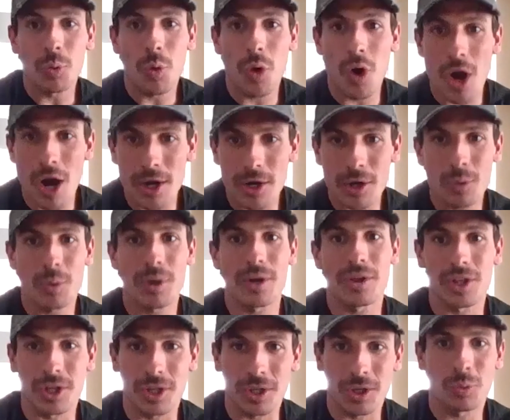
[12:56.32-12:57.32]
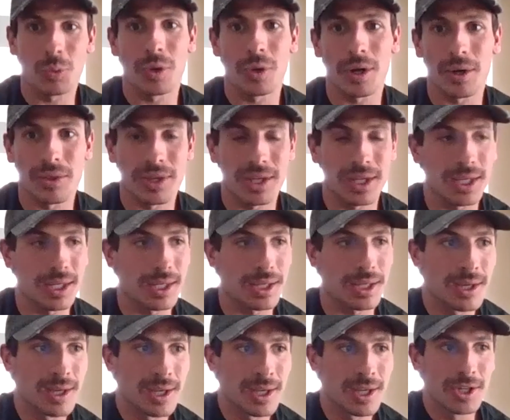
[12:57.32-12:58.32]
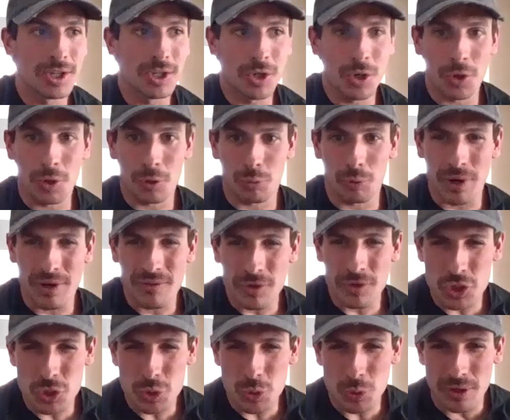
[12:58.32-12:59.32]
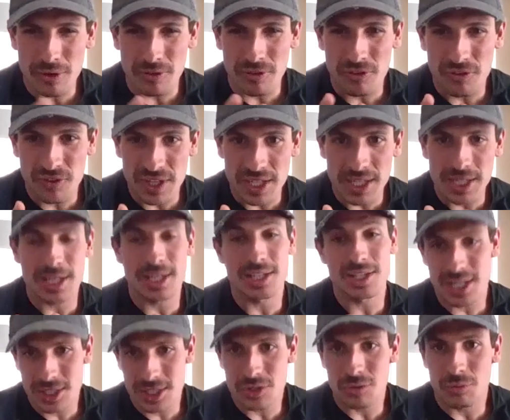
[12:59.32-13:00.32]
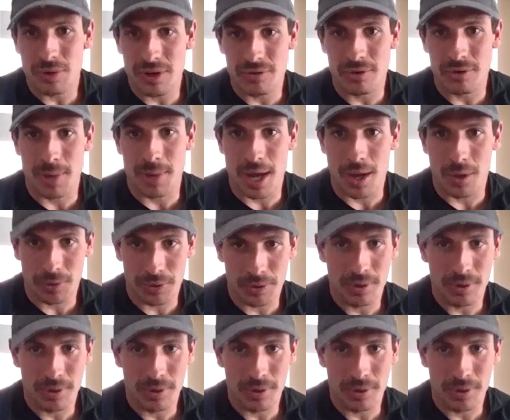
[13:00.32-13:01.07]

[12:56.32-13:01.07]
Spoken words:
water where the you know the river sort of it's a river mouth.